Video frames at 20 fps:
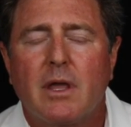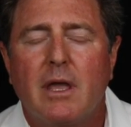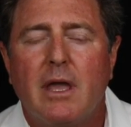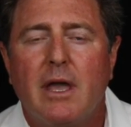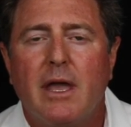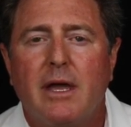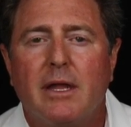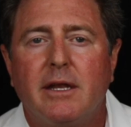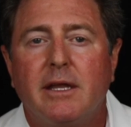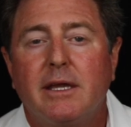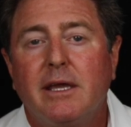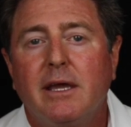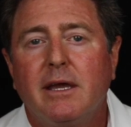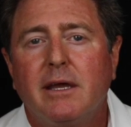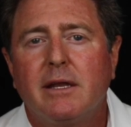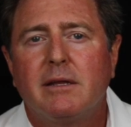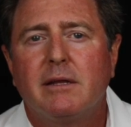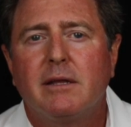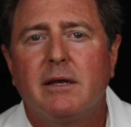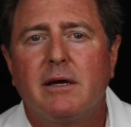And
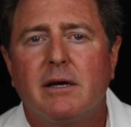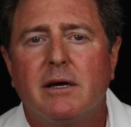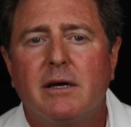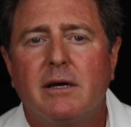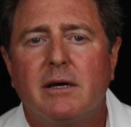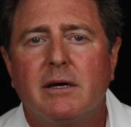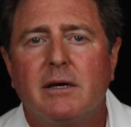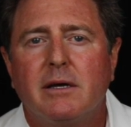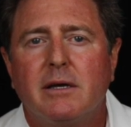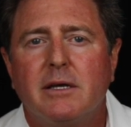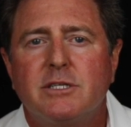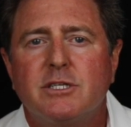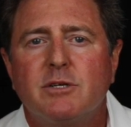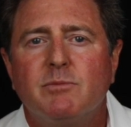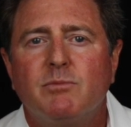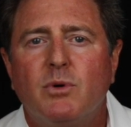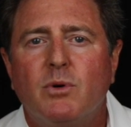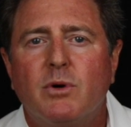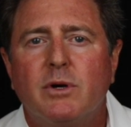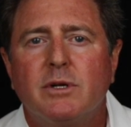again, it's
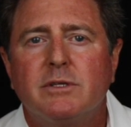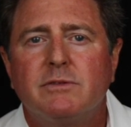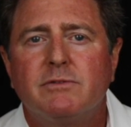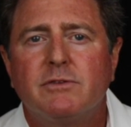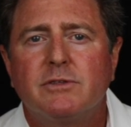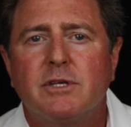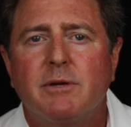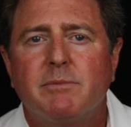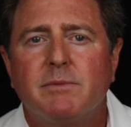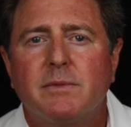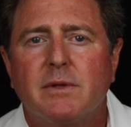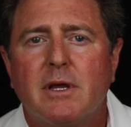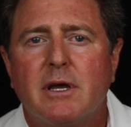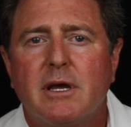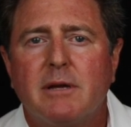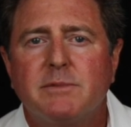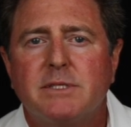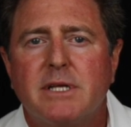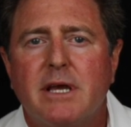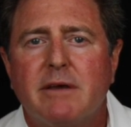important
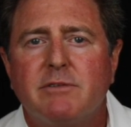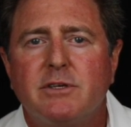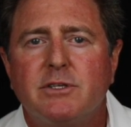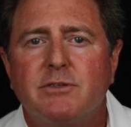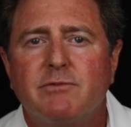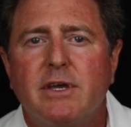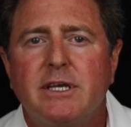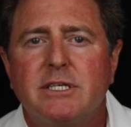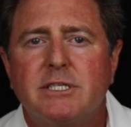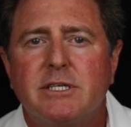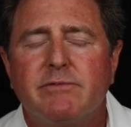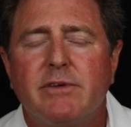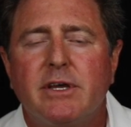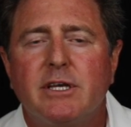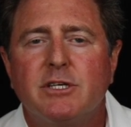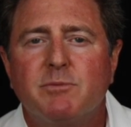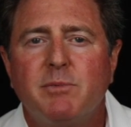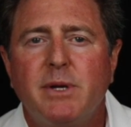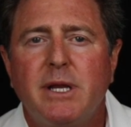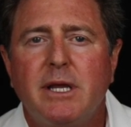sometimes to have these
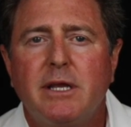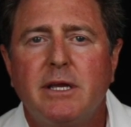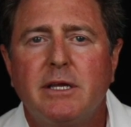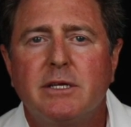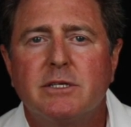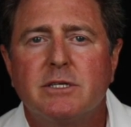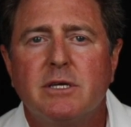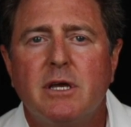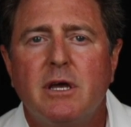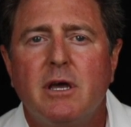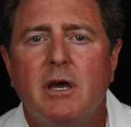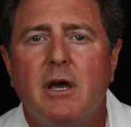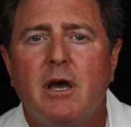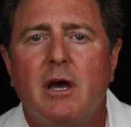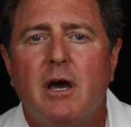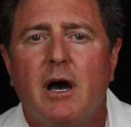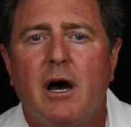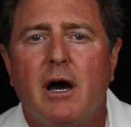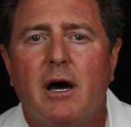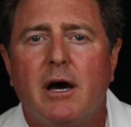face-to-face meetings
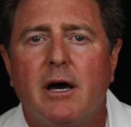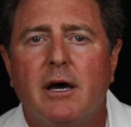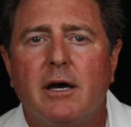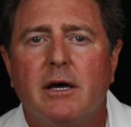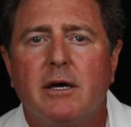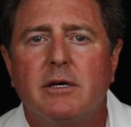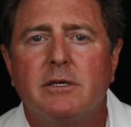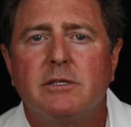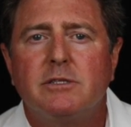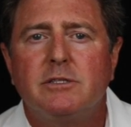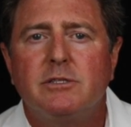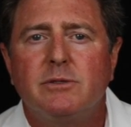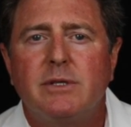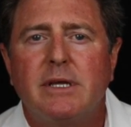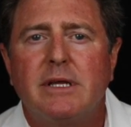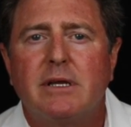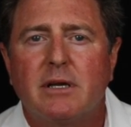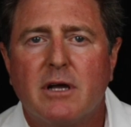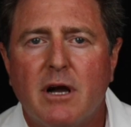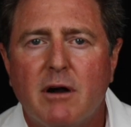to
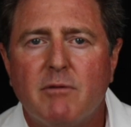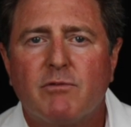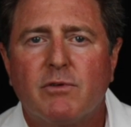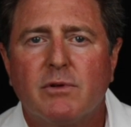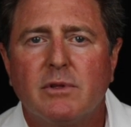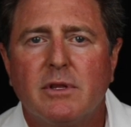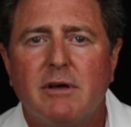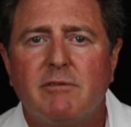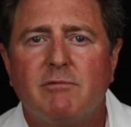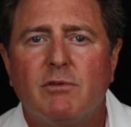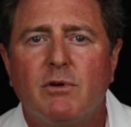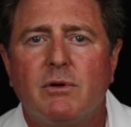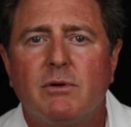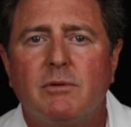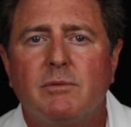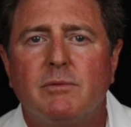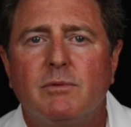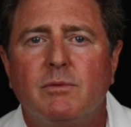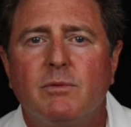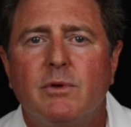get a comfort
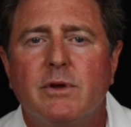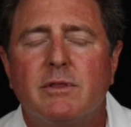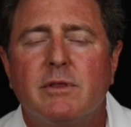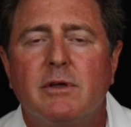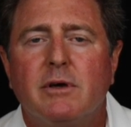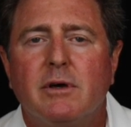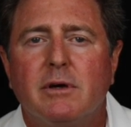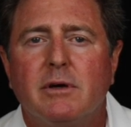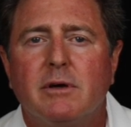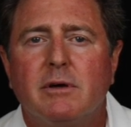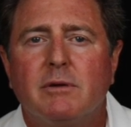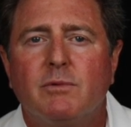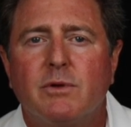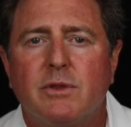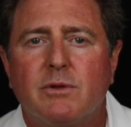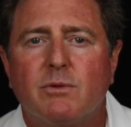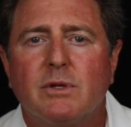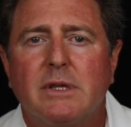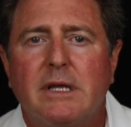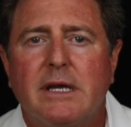level with the
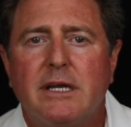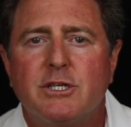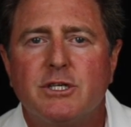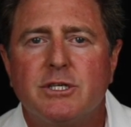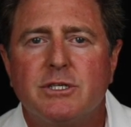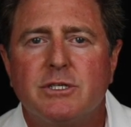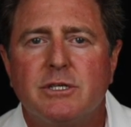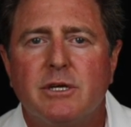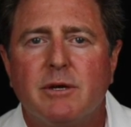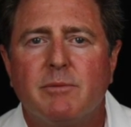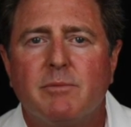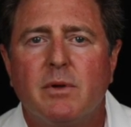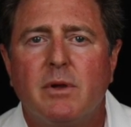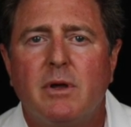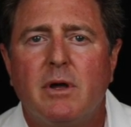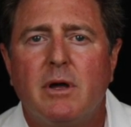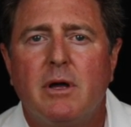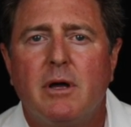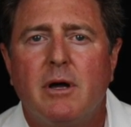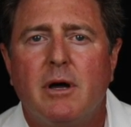relationship.
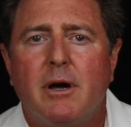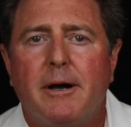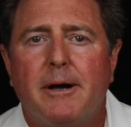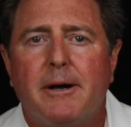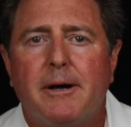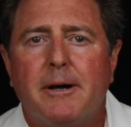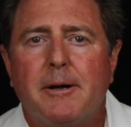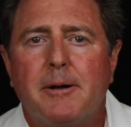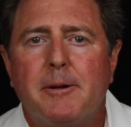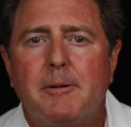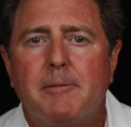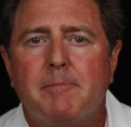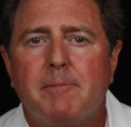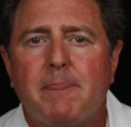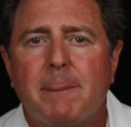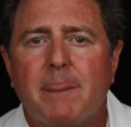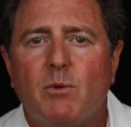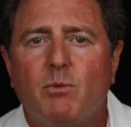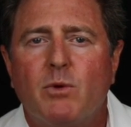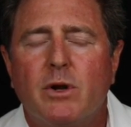
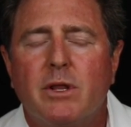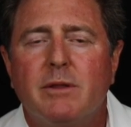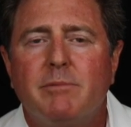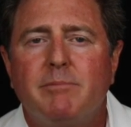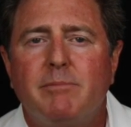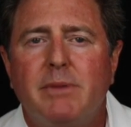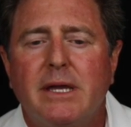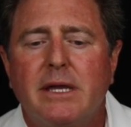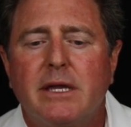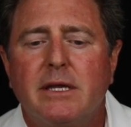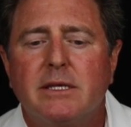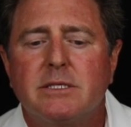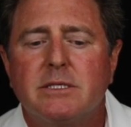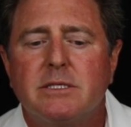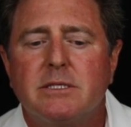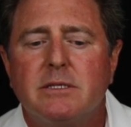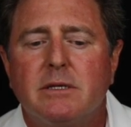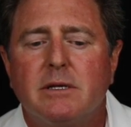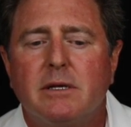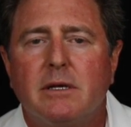One of the
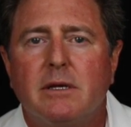biggest